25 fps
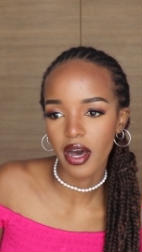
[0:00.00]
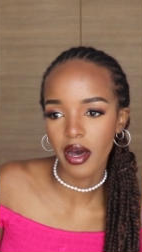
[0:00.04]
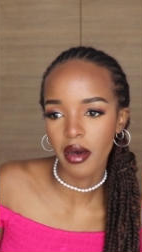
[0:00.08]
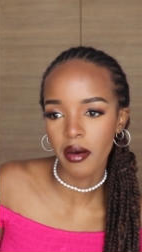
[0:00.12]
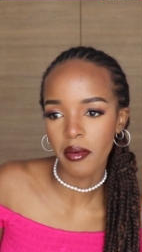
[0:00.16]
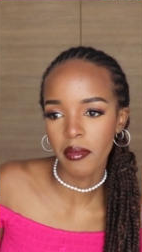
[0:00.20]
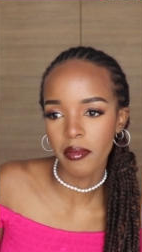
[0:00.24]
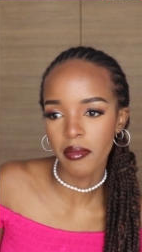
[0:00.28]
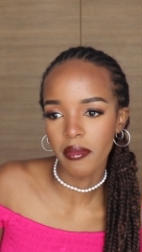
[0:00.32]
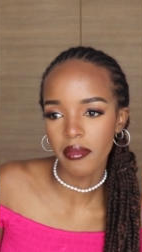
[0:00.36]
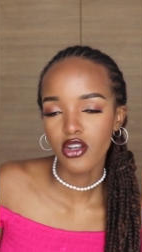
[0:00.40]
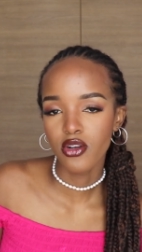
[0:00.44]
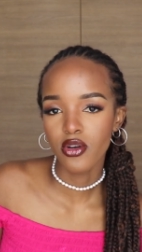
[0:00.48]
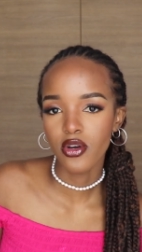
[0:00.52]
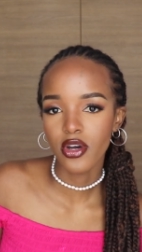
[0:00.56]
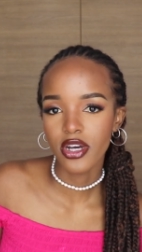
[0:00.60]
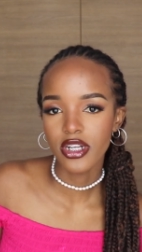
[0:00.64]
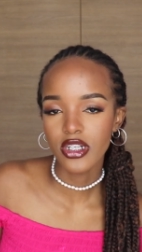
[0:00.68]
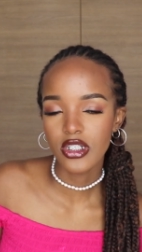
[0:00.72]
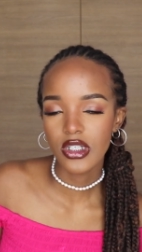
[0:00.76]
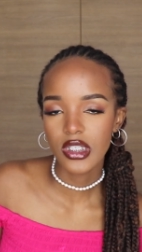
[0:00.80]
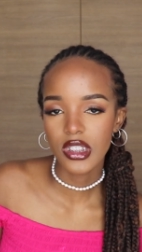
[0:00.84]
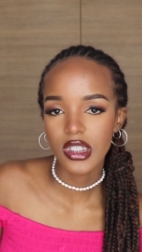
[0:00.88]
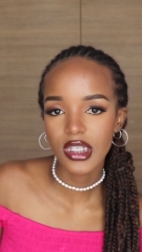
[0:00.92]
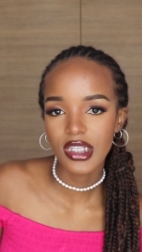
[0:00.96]
um you know
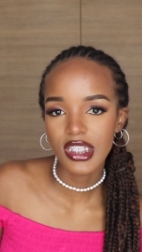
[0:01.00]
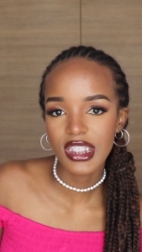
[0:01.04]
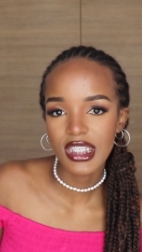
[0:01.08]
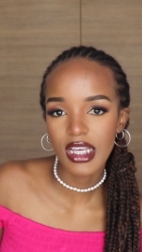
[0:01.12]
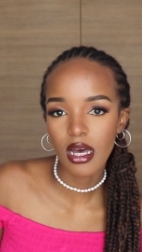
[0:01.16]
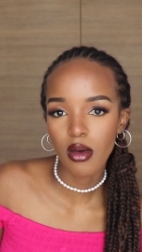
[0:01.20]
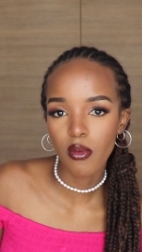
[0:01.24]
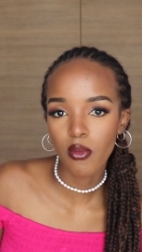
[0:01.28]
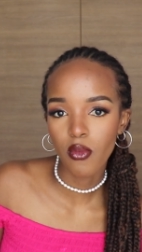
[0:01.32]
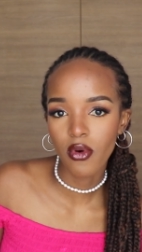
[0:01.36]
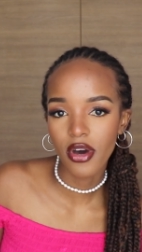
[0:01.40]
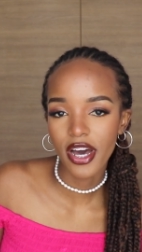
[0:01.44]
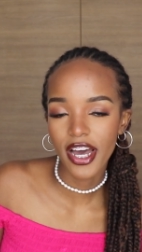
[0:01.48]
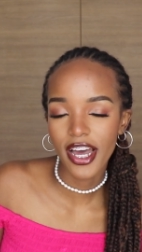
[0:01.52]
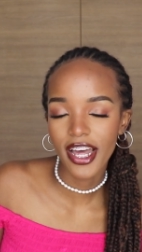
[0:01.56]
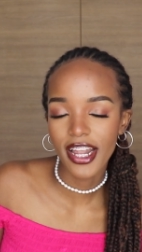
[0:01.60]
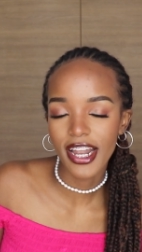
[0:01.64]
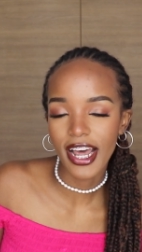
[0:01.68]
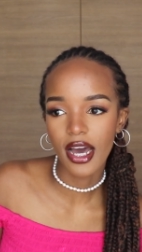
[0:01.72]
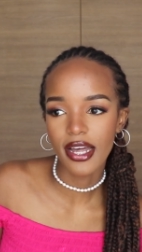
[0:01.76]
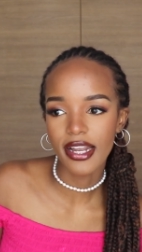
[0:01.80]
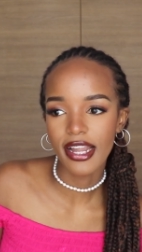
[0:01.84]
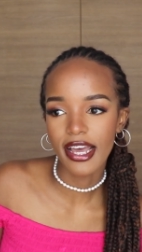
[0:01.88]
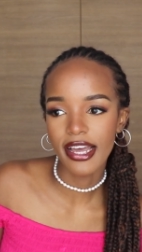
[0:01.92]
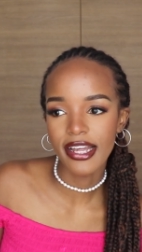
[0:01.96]
going to see someone
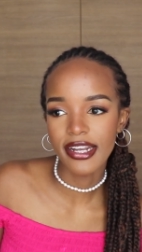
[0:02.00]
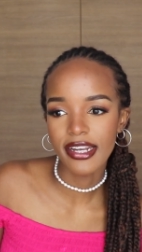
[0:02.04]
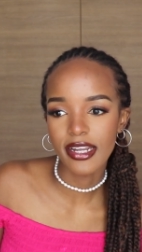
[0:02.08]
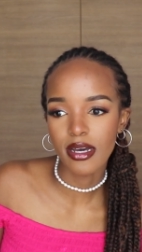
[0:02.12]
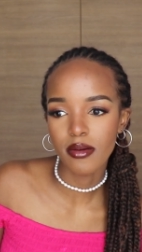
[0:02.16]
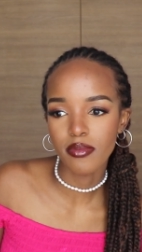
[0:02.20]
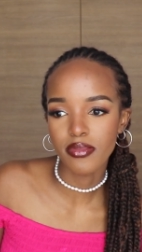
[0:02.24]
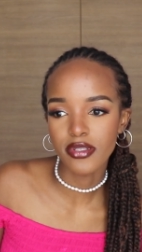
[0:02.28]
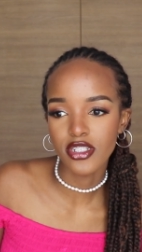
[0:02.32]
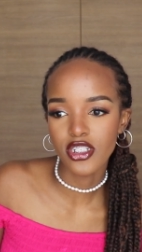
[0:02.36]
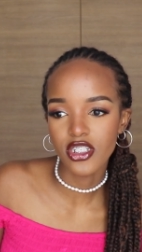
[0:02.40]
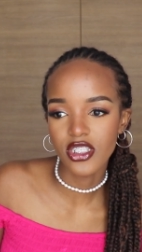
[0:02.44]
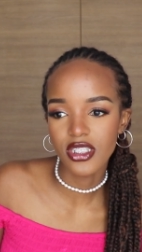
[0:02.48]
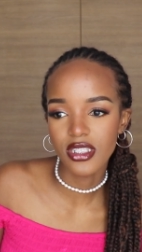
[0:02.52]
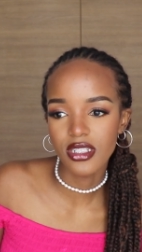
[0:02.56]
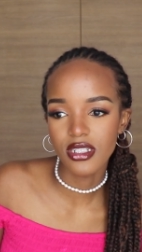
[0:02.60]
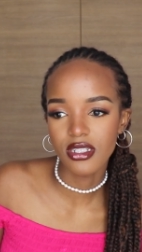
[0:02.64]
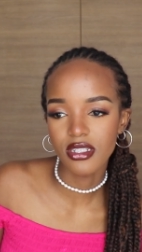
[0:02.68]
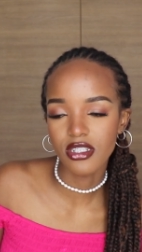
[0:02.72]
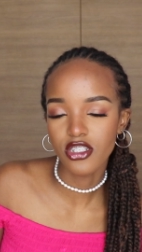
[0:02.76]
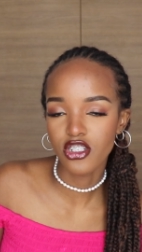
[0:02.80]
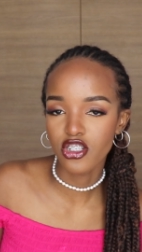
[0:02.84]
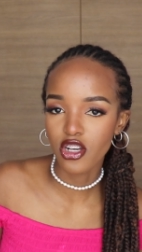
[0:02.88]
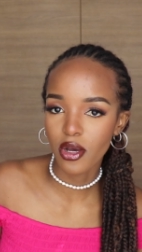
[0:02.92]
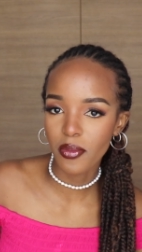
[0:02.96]
i'd end up
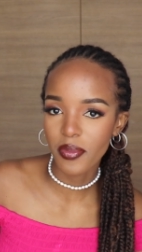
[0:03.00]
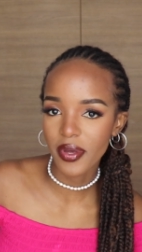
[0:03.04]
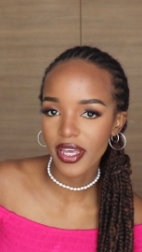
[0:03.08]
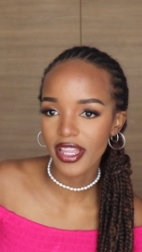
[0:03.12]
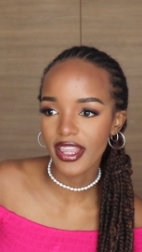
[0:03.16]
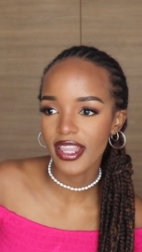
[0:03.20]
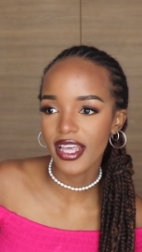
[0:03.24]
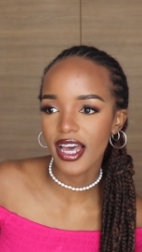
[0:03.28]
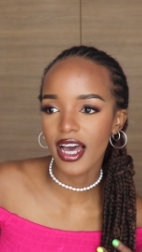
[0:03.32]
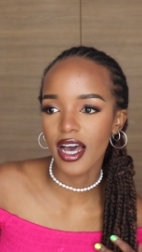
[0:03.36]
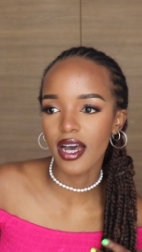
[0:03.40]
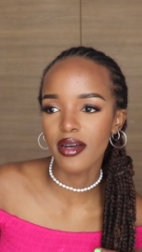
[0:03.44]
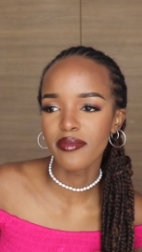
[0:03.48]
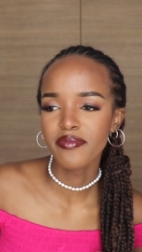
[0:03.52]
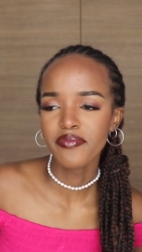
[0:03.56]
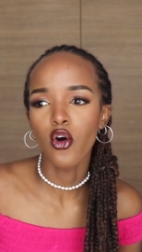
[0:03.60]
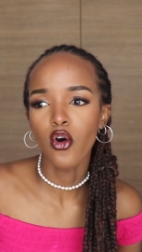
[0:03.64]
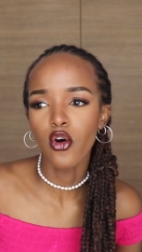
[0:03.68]
just shopping there